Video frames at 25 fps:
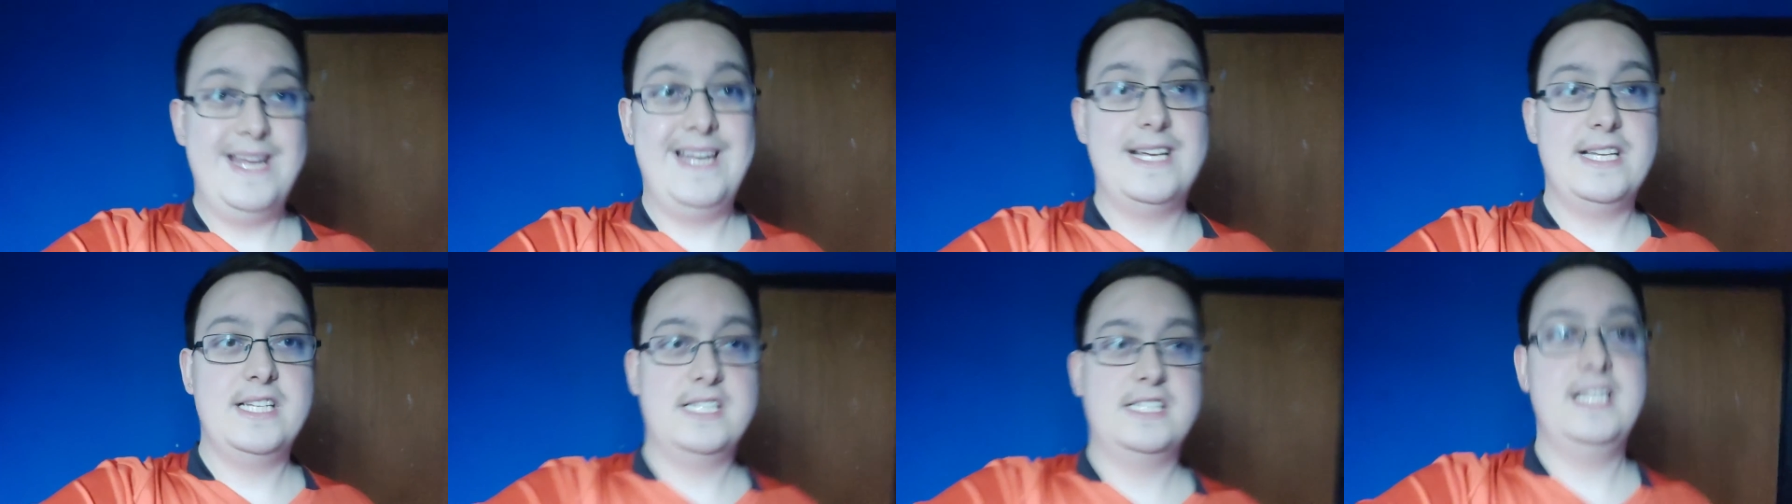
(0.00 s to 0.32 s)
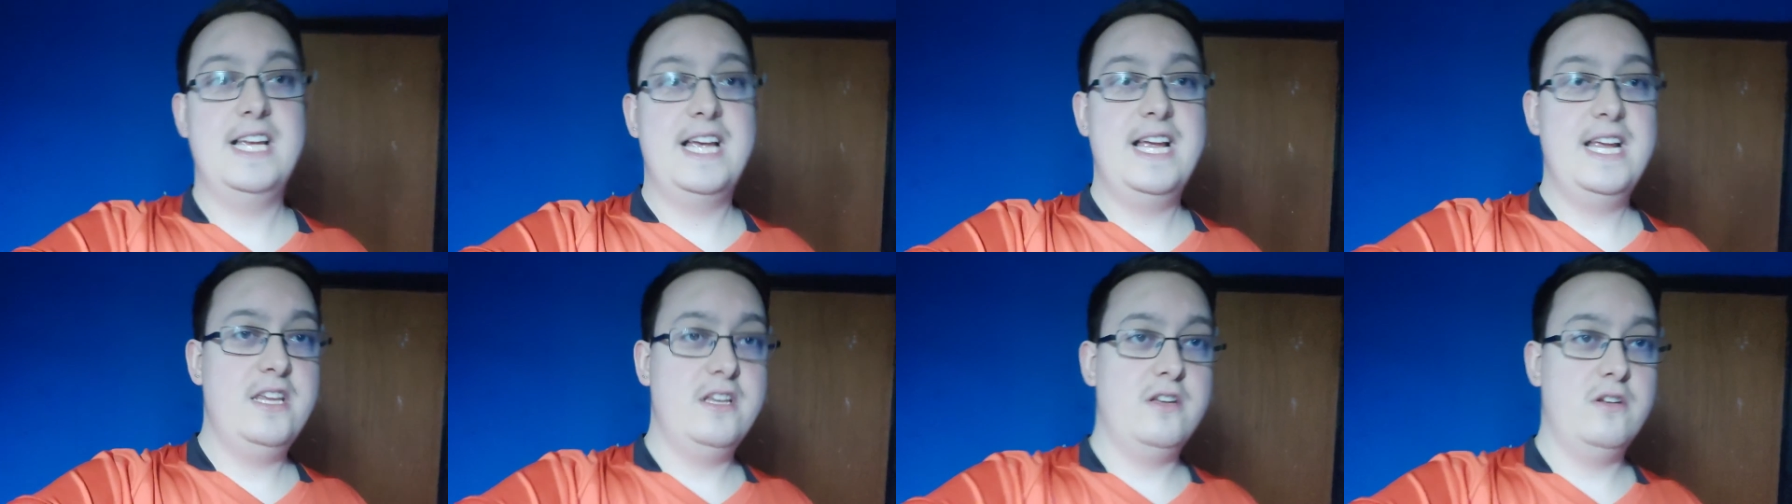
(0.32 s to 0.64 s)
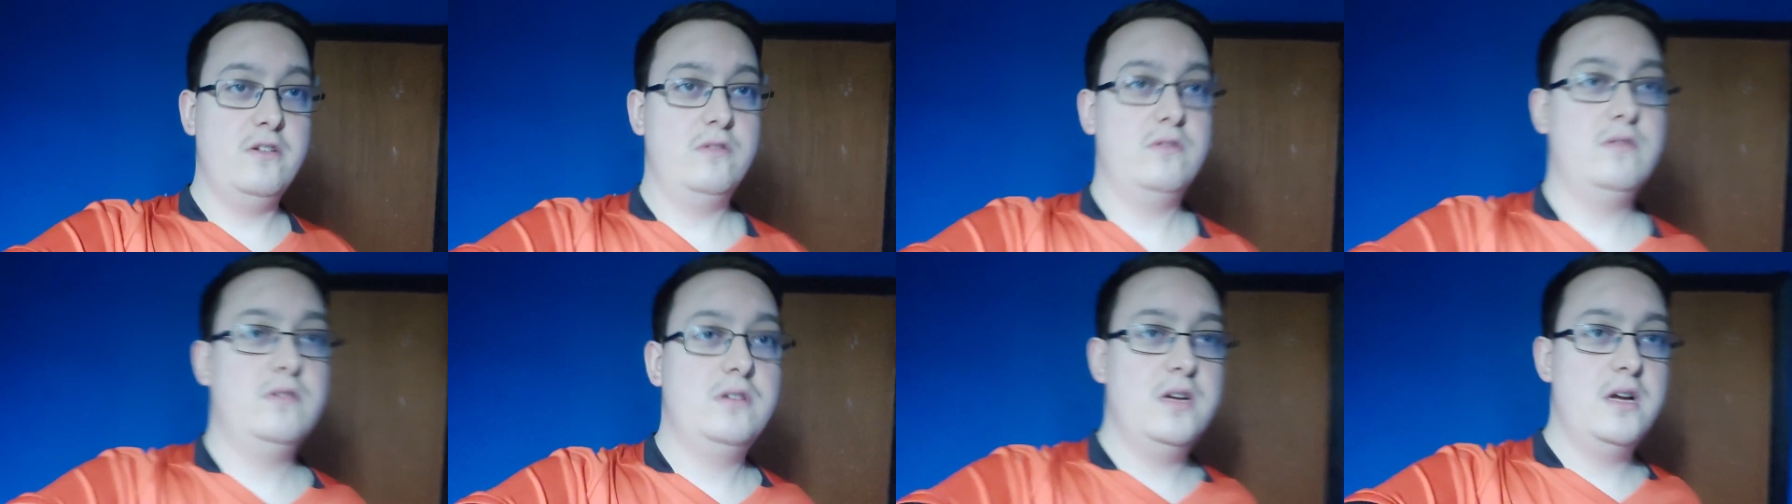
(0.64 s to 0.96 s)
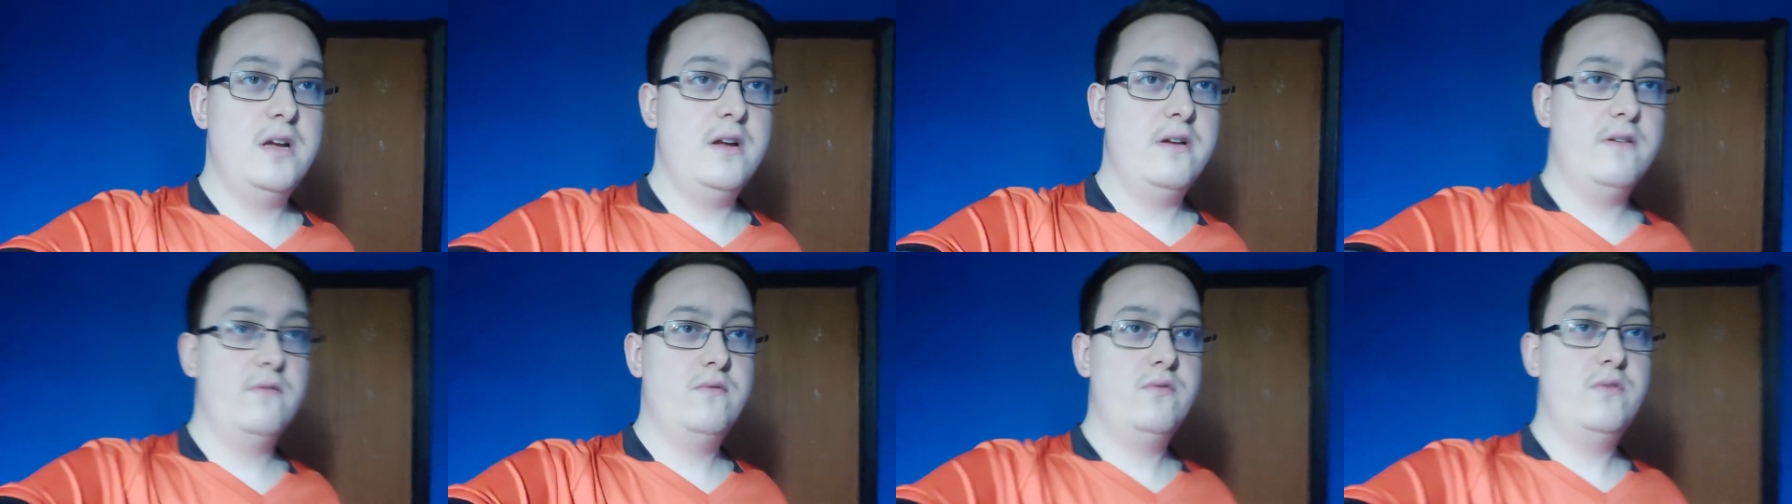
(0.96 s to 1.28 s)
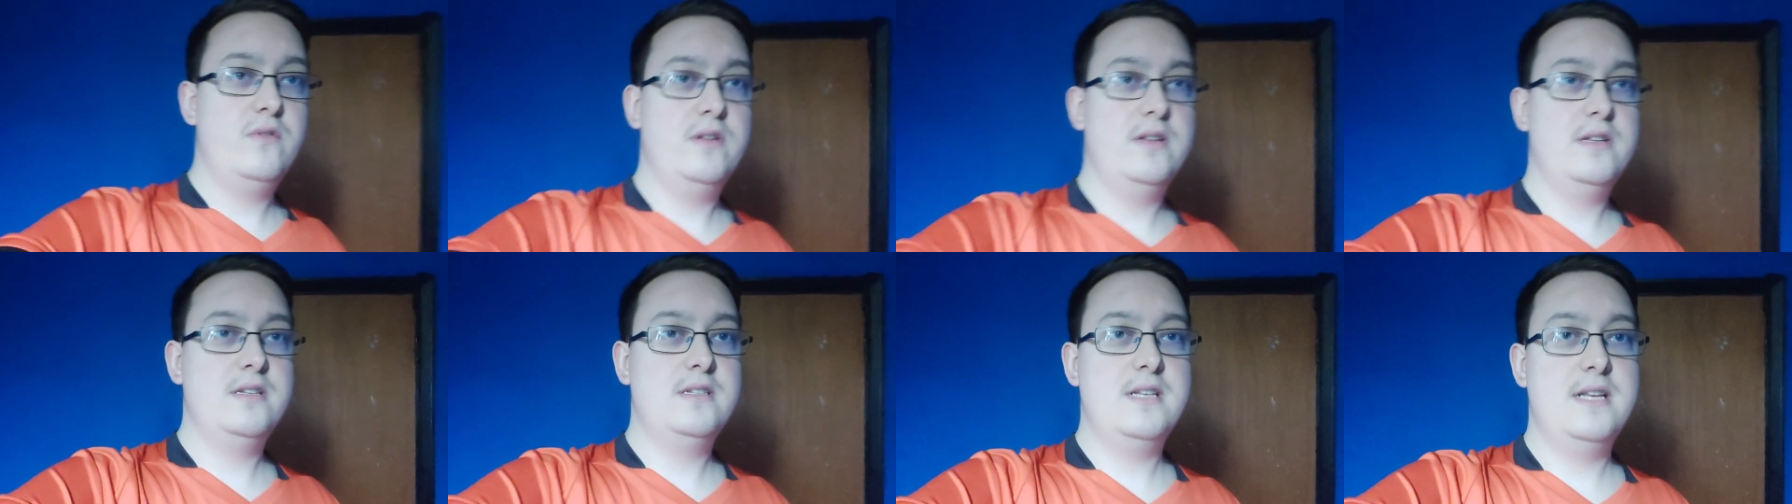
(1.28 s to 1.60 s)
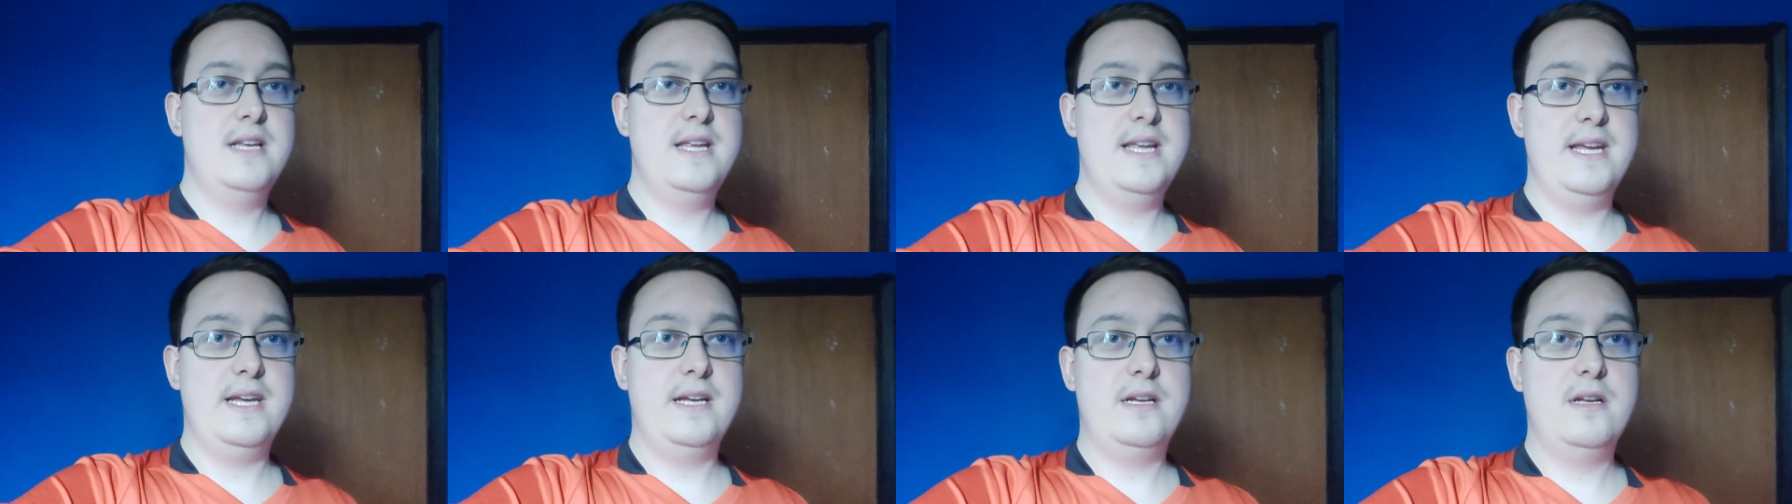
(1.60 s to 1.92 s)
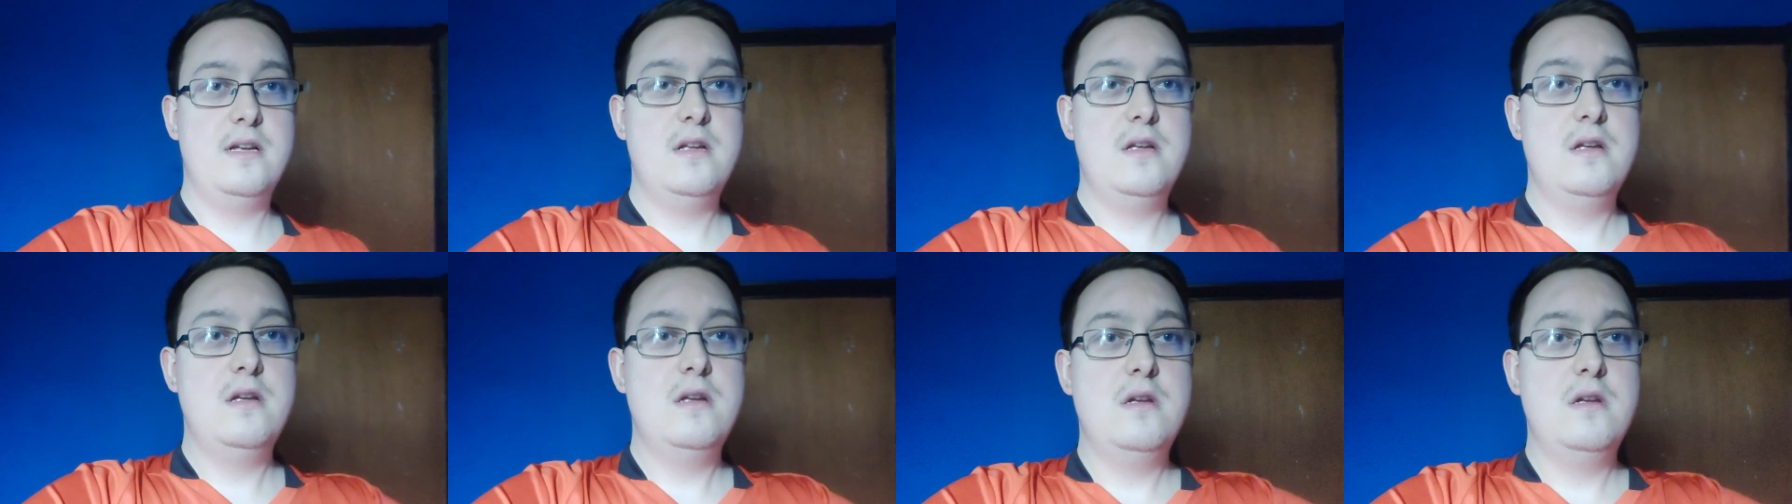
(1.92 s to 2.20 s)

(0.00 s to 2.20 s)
continue going through this league.